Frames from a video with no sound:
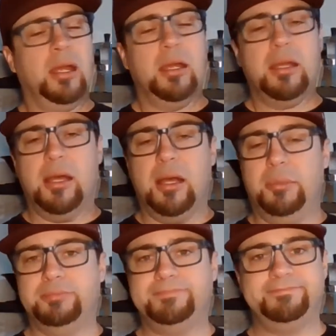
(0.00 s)

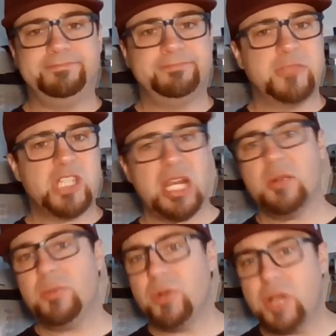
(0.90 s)
um,
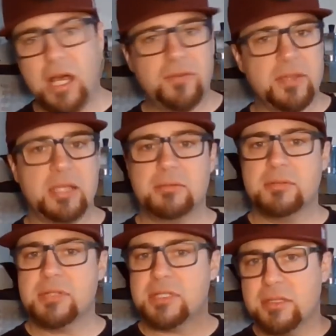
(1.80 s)
terrible coffee
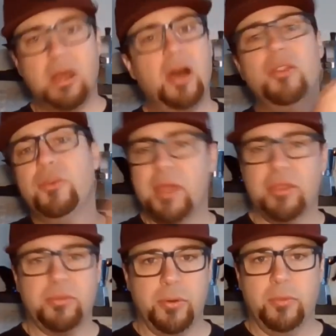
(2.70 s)
all the way
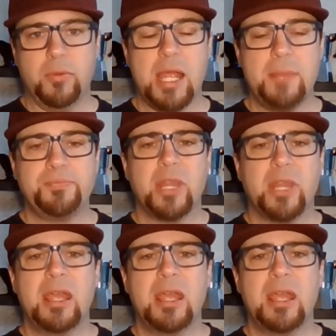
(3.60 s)
through, right?